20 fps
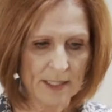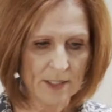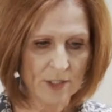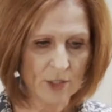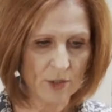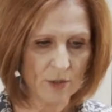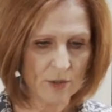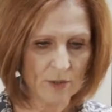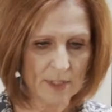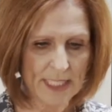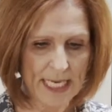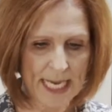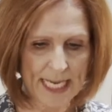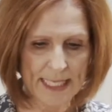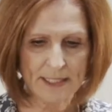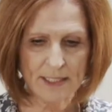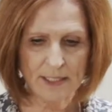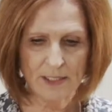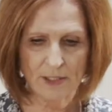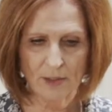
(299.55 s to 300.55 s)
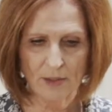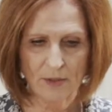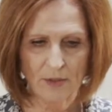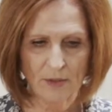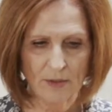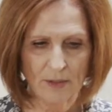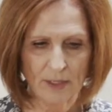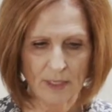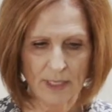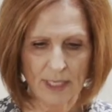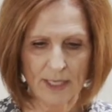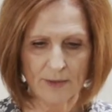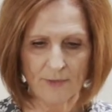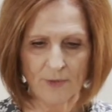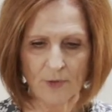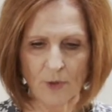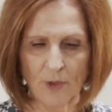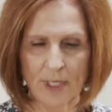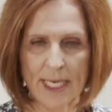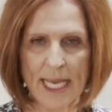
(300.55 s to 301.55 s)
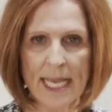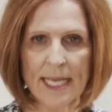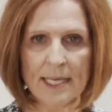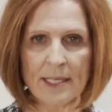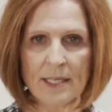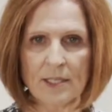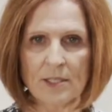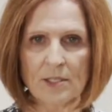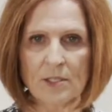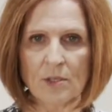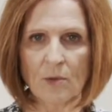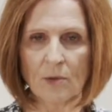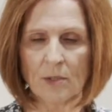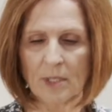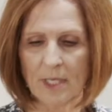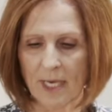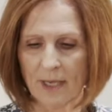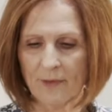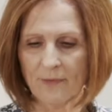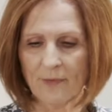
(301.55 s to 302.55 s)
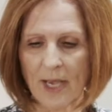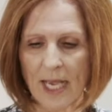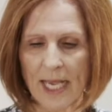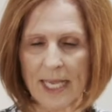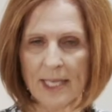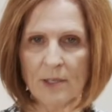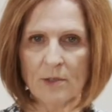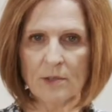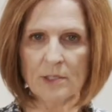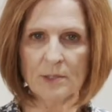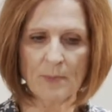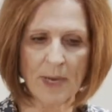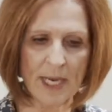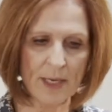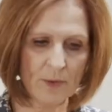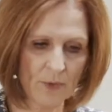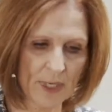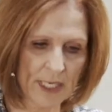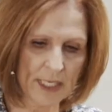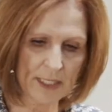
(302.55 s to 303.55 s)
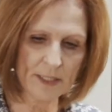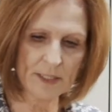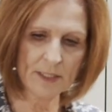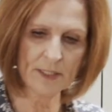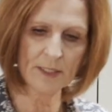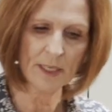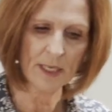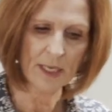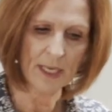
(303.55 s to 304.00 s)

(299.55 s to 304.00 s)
To test if your candy is cool enough, I use my wrist